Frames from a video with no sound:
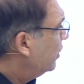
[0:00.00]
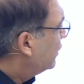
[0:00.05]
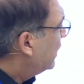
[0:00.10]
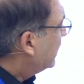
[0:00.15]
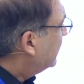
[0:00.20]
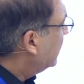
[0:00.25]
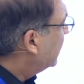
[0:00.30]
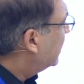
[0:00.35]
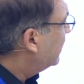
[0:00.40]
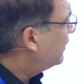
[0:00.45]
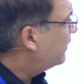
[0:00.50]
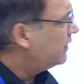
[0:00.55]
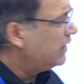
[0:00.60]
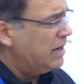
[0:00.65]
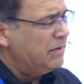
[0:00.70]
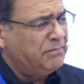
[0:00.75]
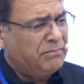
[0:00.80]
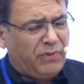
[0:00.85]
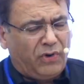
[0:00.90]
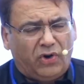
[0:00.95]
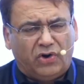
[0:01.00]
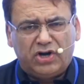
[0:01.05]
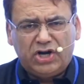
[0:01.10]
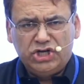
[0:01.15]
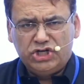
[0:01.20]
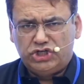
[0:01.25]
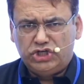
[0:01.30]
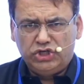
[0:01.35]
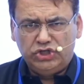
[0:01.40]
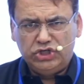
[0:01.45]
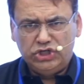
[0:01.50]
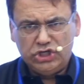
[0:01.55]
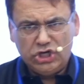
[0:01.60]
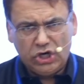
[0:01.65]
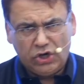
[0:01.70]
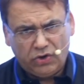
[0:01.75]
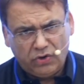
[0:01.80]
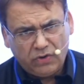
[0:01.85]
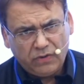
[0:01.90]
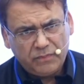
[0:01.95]
So I think it's important to
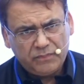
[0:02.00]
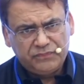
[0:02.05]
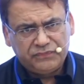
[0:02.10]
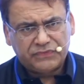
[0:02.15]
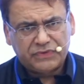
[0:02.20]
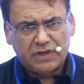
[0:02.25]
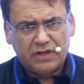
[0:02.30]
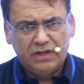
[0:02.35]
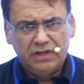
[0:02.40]
know,